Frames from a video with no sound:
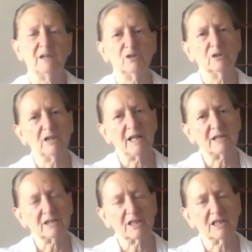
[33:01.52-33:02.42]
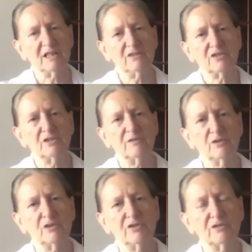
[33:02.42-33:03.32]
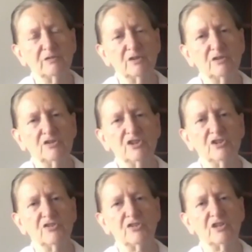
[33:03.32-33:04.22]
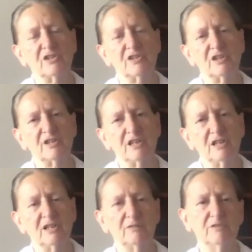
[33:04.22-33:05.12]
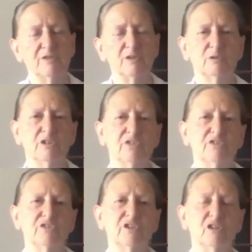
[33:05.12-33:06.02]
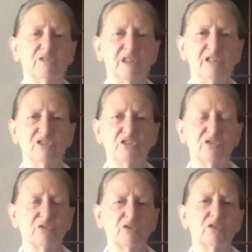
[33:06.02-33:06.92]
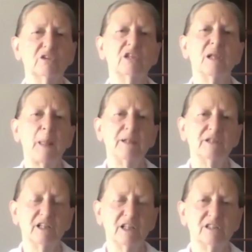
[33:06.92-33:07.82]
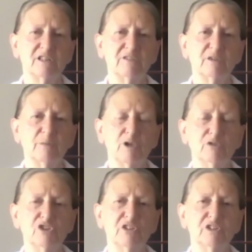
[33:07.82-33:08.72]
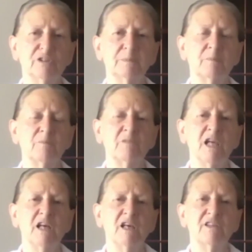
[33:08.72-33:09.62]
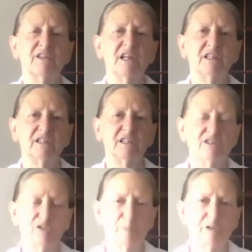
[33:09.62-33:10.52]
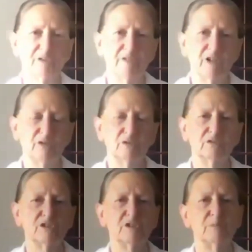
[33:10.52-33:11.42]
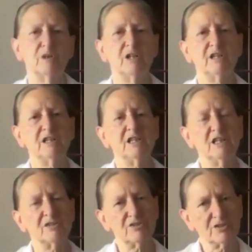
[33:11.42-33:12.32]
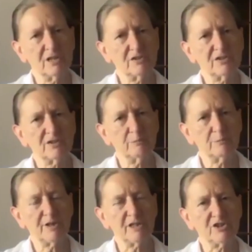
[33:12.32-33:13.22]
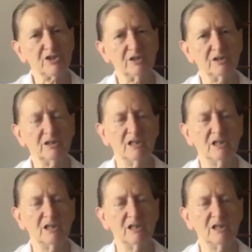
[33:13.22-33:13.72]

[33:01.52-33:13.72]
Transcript: you'll act against the voice of conscience under the influence of a strong negative emotion that is provoked by a sense impression